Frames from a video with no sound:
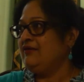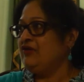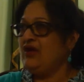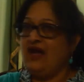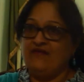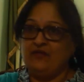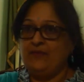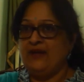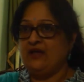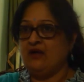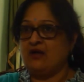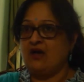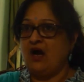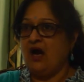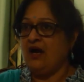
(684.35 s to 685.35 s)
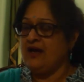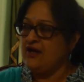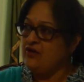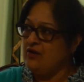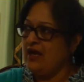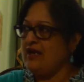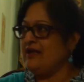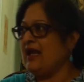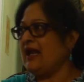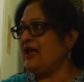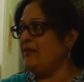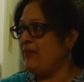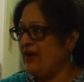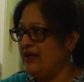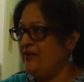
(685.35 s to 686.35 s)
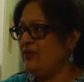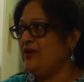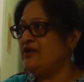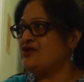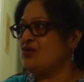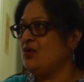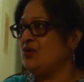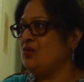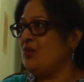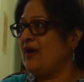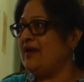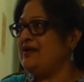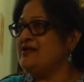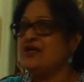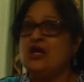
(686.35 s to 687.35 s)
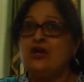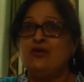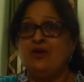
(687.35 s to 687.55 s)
You'll have a bigger car and that'll bring its own worries.